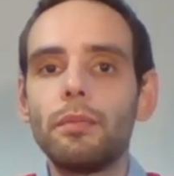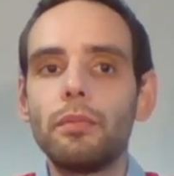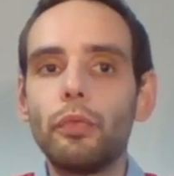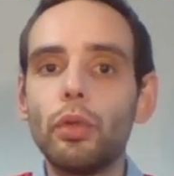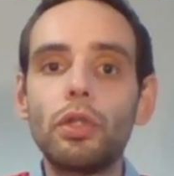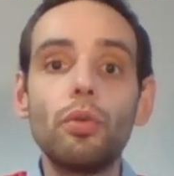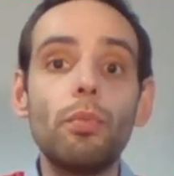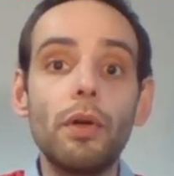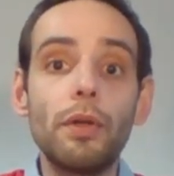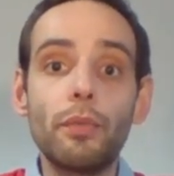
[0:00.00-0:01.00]
what
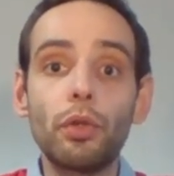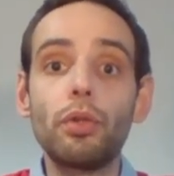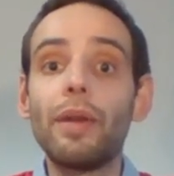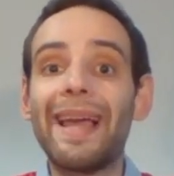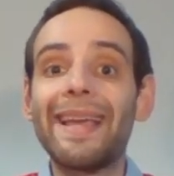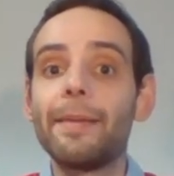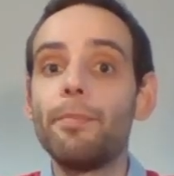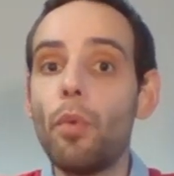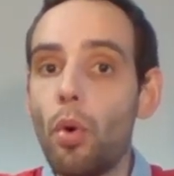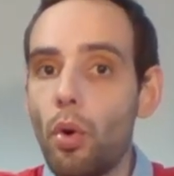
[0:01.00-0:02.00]
you like
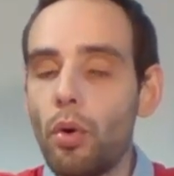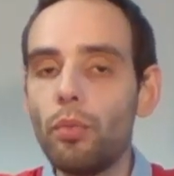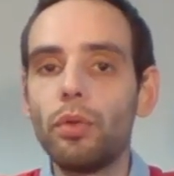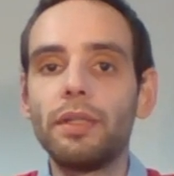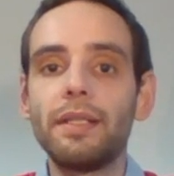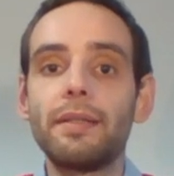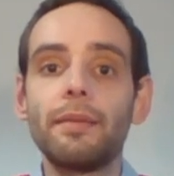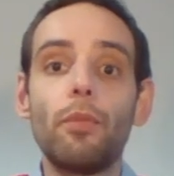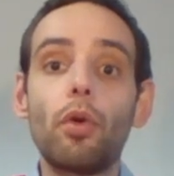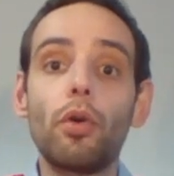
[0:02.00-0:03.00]
more, what is
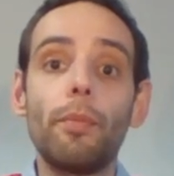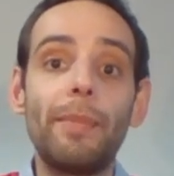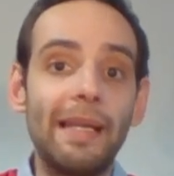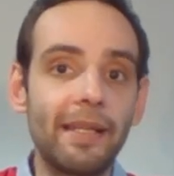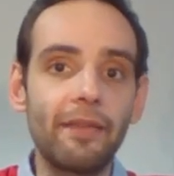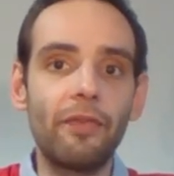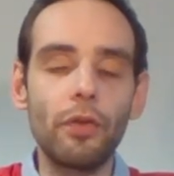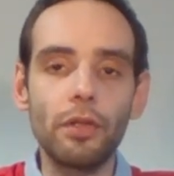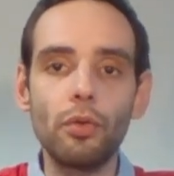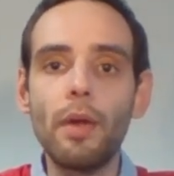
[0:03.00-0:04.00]
more compelling for
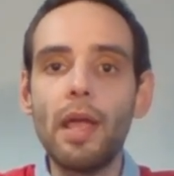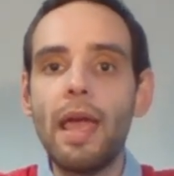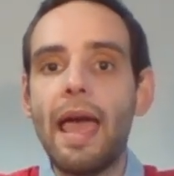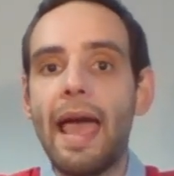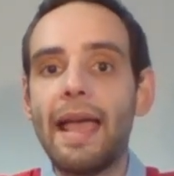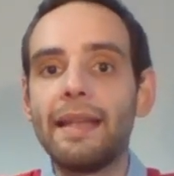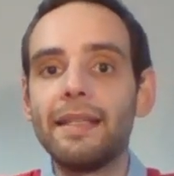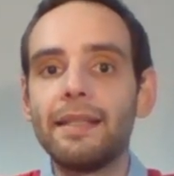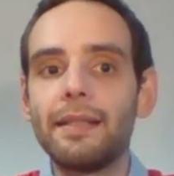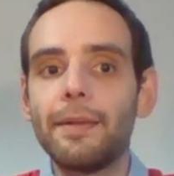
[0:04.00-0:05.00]
you, and
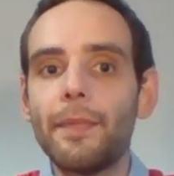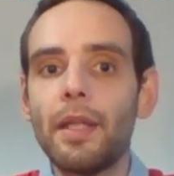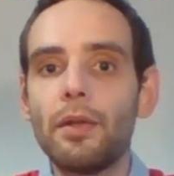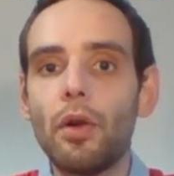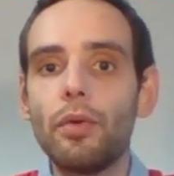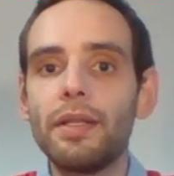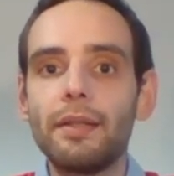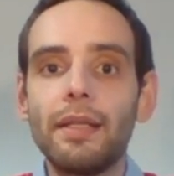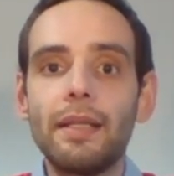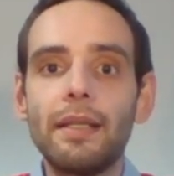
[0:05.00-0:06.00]

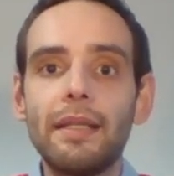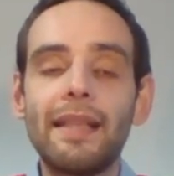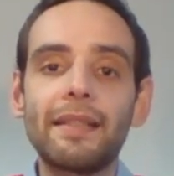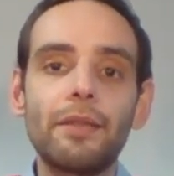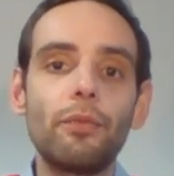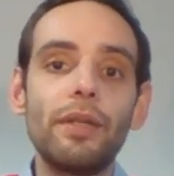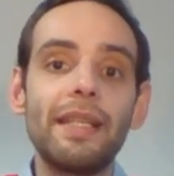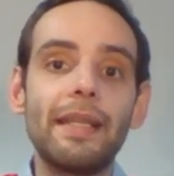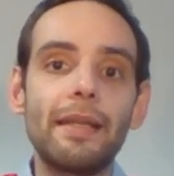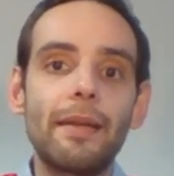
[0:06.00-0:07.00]
it doesn't
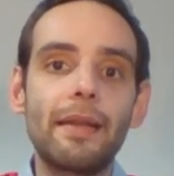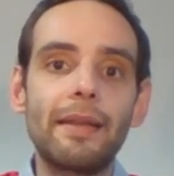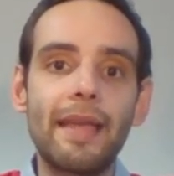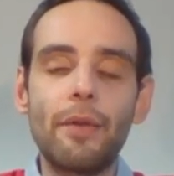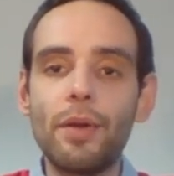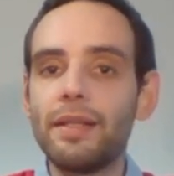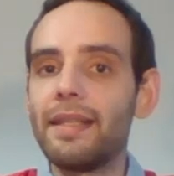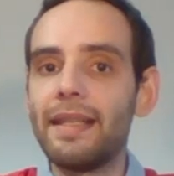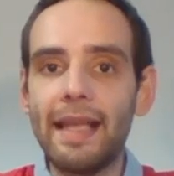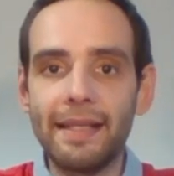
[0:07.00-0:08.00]
really
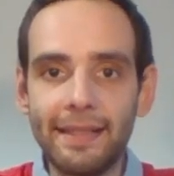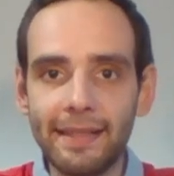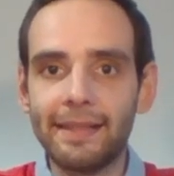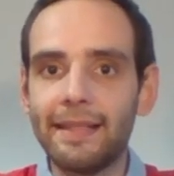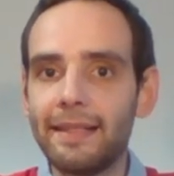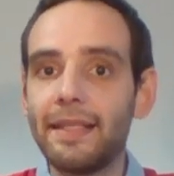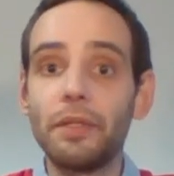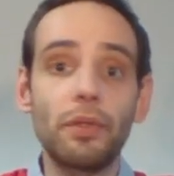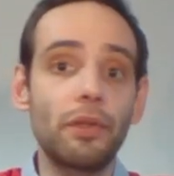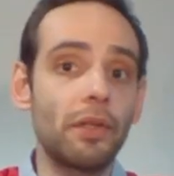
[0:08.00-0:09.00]
guarantee any success that
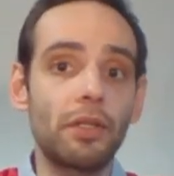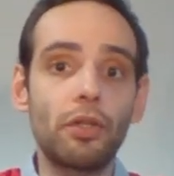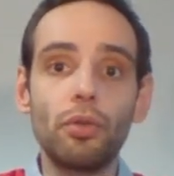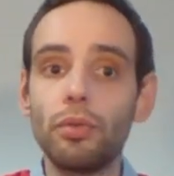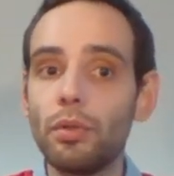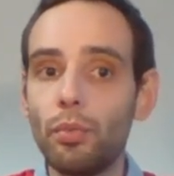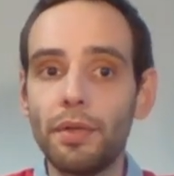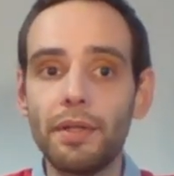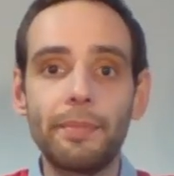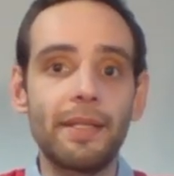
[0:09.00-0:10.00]
you're going to choose
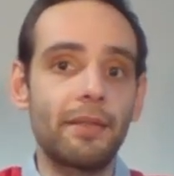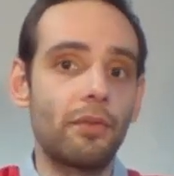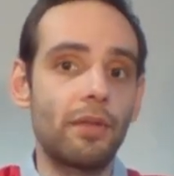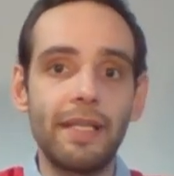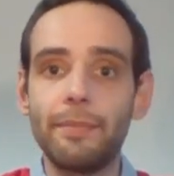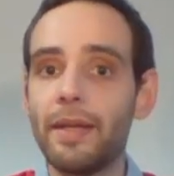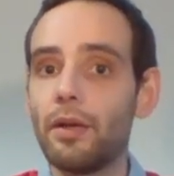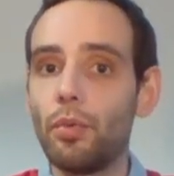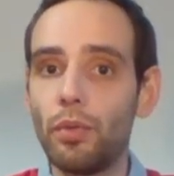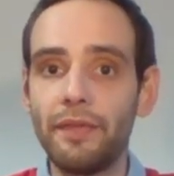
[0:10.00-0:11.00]
Warrior Plus or ClickBank
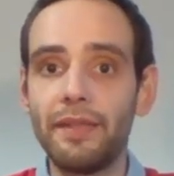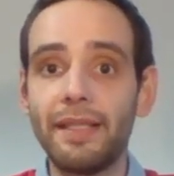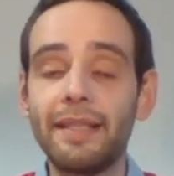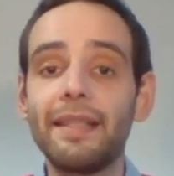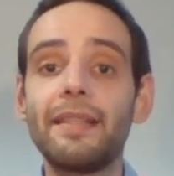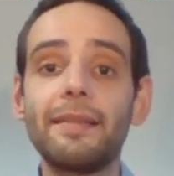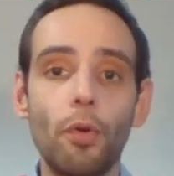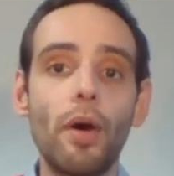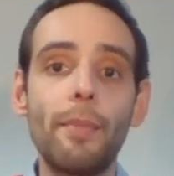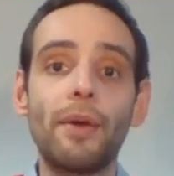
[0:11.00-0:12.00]
or whatever it is. It's
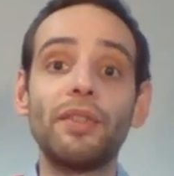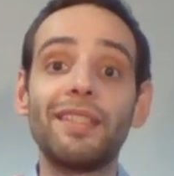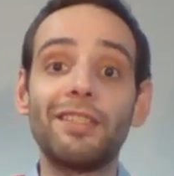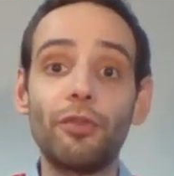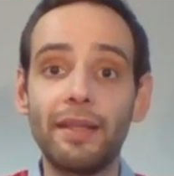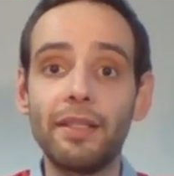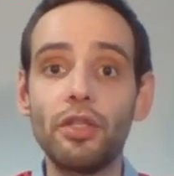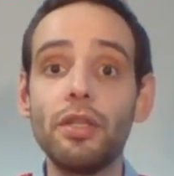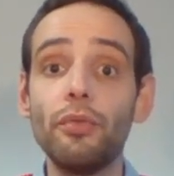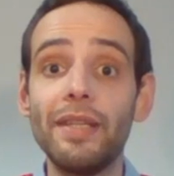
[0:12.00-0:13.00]
more about the strategy
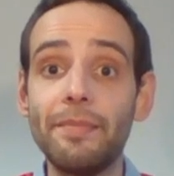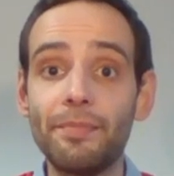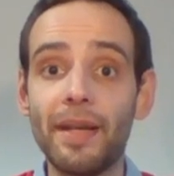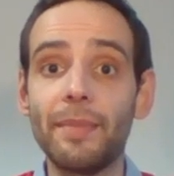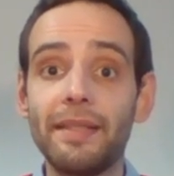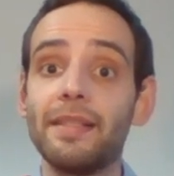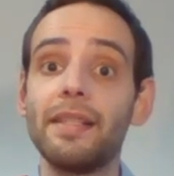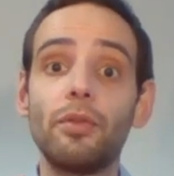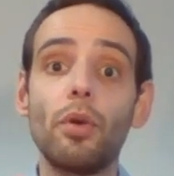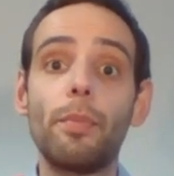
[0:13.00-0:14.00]
you implement
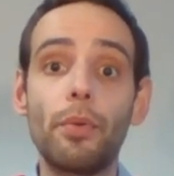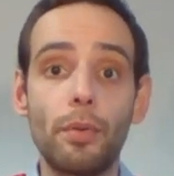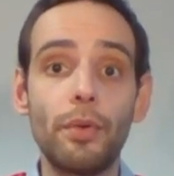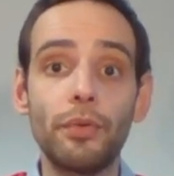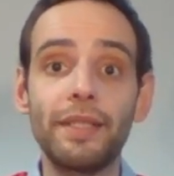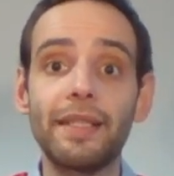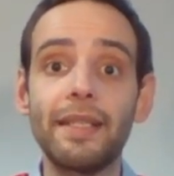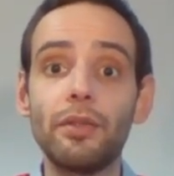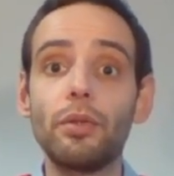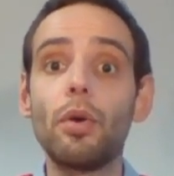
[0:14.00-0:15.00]
into your promoting,
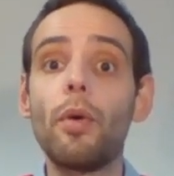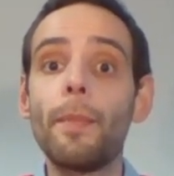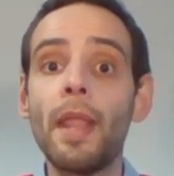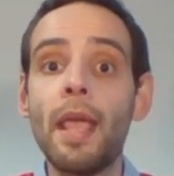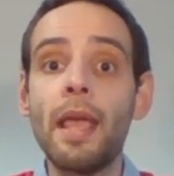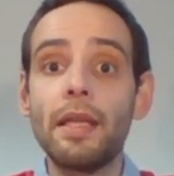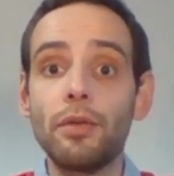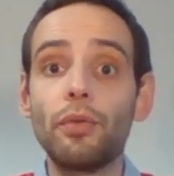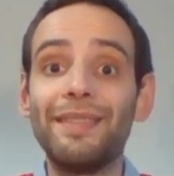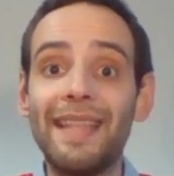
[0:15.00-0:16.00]
into
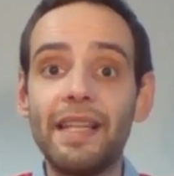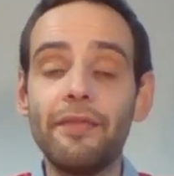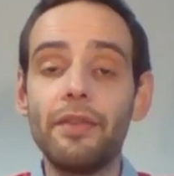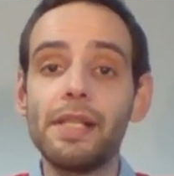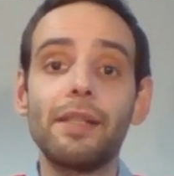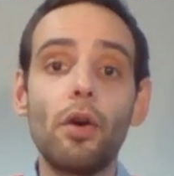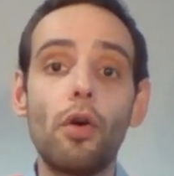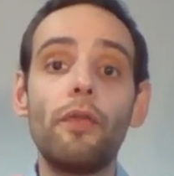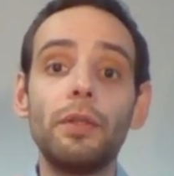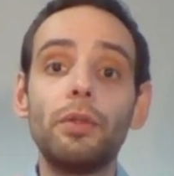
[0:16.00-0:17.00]
your delivering the
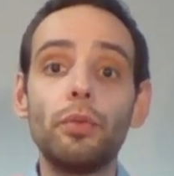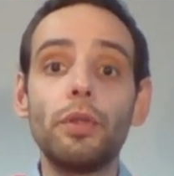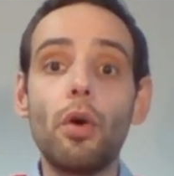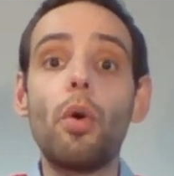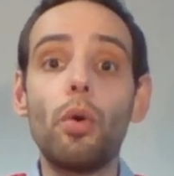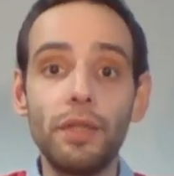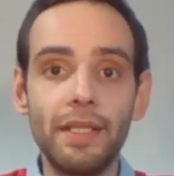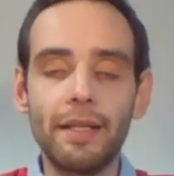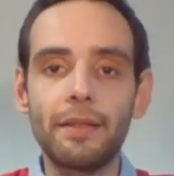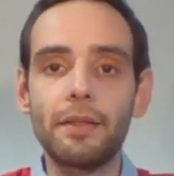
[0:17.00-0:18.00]
offer to your
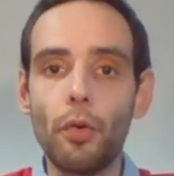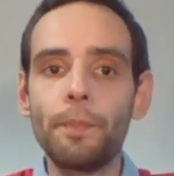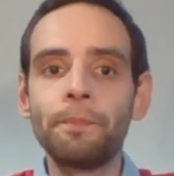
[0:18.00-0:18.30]
audience. So